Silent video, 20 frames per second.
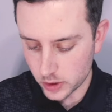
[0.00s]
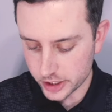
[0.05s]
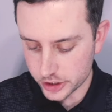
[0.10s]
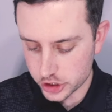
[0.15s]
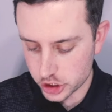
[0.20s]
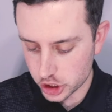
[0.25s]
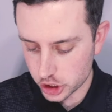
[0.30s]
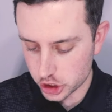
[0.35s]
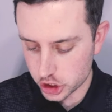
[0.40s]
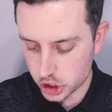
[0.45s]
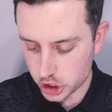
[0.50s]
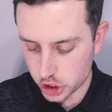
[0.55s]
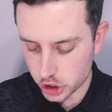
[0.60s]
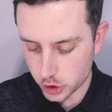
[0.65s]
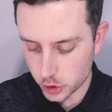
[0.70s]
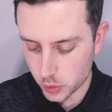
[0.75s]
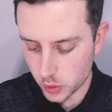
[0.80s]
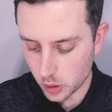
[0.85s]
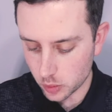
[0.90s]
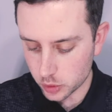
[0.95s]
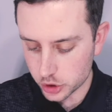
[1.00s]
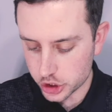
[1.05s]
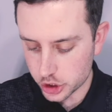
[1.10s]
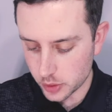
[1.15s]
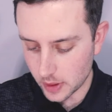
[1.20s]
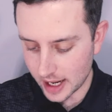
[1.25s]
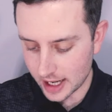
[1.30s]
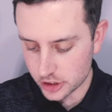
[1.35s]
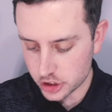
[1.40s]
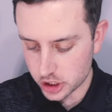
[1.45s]
which shoe would
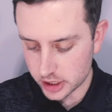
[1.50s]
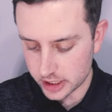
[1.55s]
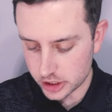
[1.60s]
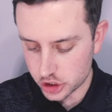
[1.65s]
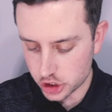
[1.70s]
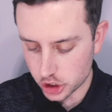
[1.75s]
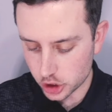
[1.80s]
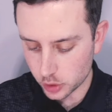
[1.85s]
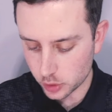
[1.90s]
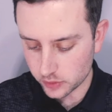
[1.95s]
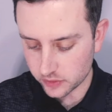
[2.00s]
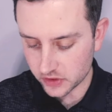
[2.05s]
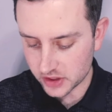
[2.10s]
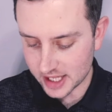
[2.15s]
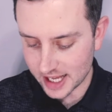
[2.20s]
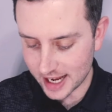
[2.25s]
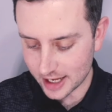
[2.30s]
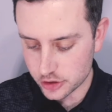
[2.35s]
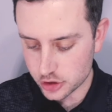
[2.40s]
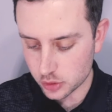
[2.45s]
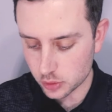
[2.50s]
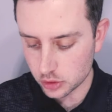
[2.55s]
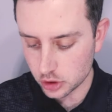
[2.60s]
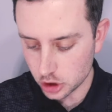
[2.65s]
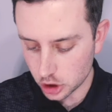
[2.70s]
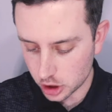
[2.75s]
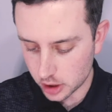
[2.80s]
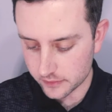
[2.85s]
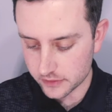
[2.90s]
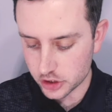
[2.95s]
you actually choose for the actual
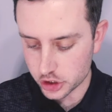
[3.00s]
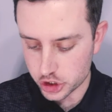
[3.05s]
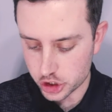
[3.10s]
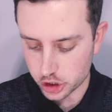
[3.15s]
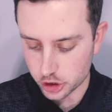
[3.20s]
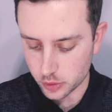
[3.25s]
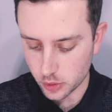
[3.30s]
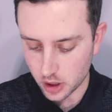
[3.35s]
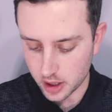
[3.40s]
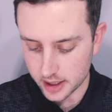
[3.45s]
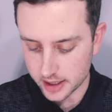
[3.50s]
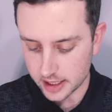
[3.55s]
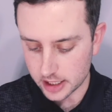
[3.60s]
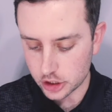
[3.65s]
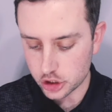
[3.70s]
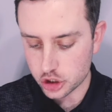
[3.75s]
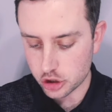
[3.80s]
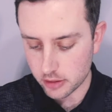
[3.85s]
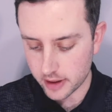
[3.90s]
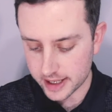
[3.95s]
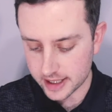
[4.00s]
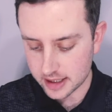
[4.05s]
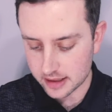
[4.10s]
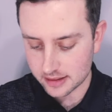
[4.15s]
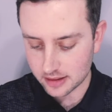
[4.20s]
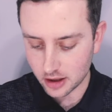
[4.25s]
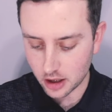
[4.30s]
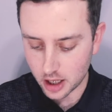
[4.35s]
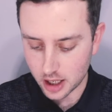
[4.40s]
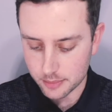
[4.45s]
look of the shoe, i.e. trainer
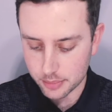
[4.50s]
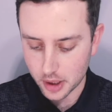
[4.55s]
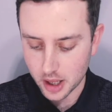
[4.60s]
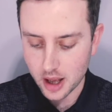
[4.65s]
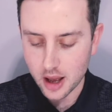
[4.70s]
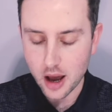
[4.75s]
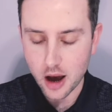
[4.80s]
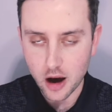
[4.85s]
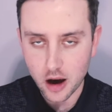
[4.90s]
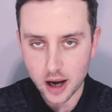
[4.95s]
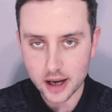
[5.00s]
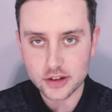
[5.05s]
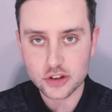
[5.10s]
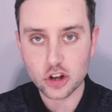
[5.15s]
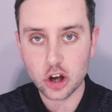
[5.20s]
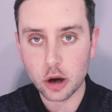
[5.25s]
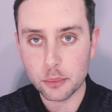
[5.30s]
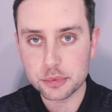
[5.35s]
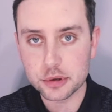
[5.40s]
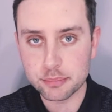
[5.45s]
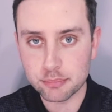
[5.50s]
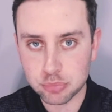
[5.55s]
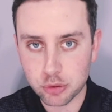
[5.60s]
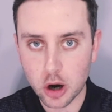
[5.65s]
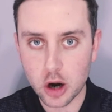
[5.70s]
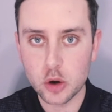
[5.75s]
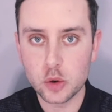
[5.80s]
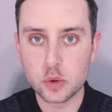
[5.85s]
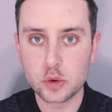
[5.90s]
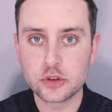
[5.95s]
type, high tops,
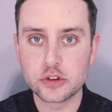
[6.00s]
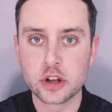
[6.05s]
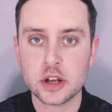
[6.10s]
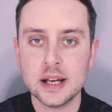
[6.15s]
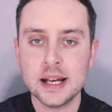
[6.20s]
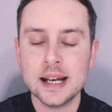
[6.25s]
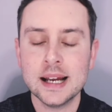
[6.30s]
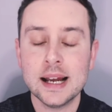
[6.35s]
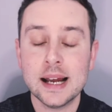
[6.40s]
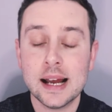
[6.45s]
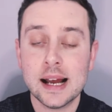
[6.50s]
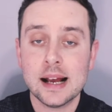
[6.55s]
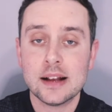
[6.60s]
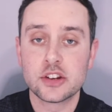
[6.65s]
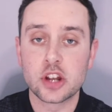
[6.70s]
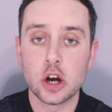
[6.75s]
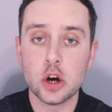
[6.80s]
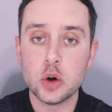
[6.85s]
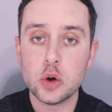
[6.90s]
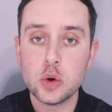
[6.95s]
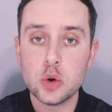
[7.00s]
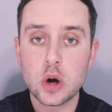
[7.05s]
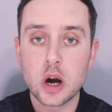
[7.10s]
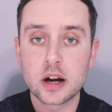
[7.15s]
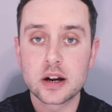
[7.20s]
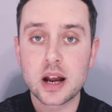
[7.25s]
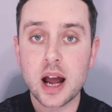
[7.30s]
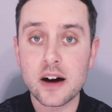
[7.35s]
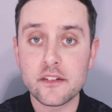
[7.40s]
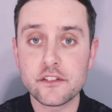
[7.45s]
brogues? So
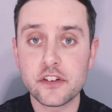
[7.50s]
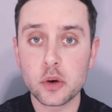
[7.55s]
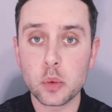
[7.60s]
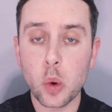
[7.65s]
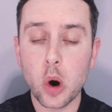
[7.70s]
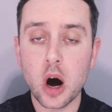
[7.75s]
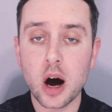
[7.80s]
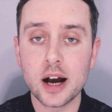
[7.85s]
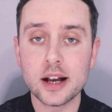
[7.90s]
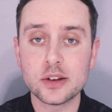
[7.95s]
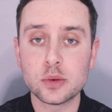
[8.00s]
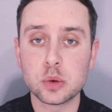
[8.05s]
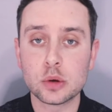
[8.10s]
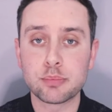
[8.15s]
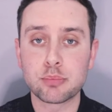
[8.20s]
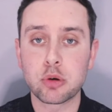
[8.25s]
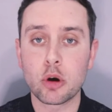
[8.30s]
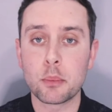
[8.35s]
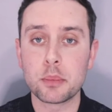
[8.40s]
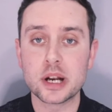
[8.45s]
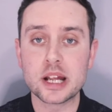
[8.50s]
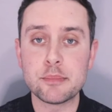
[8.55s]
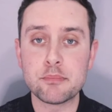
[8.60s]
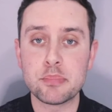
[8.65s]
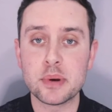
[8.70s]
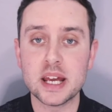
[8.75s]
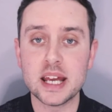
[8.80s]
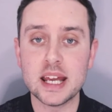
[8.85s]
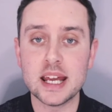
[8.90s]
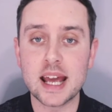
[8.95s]
comfort wise would probably
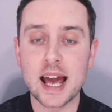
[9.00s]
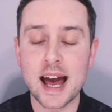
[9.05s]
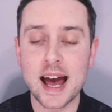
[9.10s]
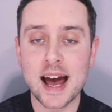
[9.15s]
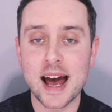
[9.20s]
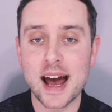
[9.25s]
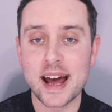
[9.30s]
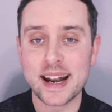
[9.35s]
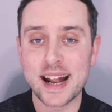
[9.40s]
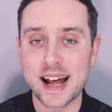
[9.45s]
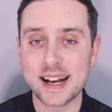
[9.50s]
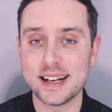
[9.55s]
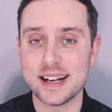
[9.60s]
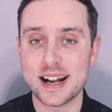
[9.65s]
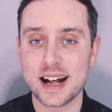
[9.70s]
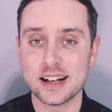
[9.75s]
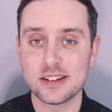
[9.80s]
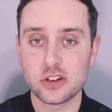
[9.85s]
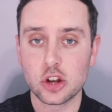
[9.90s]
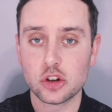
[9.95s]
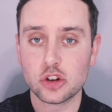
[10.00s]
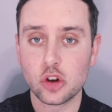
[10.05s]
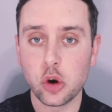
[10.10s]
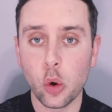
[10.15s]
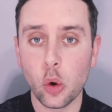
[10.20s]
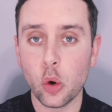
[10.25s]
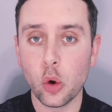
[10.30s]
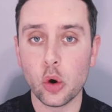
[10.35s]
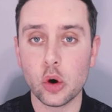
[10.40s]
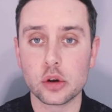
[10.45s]
be an Adidas
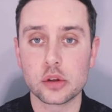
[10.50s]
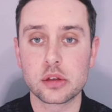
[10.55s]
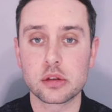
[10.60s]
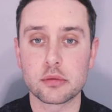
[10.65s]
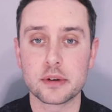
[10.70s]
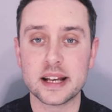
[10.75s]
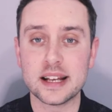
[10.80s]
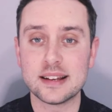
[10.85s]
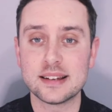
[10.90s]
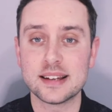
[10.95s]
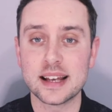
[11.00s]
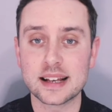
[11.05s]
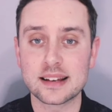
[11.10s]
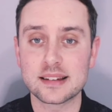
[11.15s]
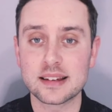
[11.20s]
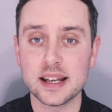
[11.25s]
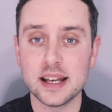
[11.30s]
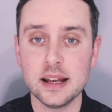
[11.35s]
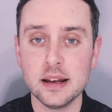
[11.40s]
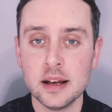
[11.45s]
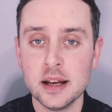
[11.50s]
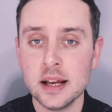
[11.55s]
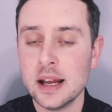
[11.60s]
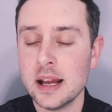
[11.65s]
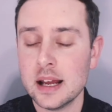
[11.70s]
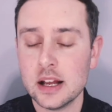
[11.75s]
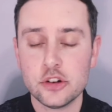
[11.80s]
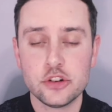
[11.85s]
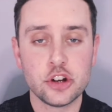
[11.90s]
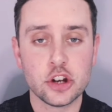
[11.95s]
Tour 360.
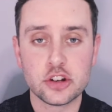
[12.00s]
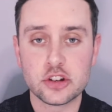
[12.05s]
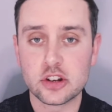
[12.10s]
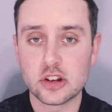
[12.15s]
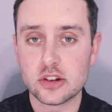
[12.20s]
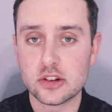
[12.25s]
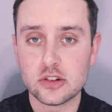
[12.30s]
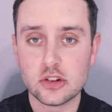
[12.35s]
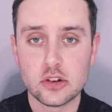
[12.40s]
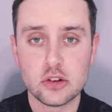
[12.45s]
Just